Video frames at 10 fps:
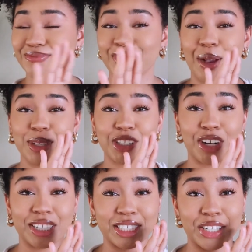Now I'm
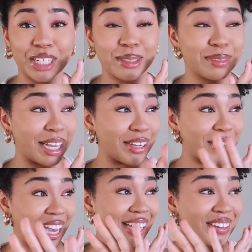starting to tear up. Like,
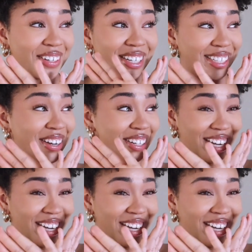okay, hold on.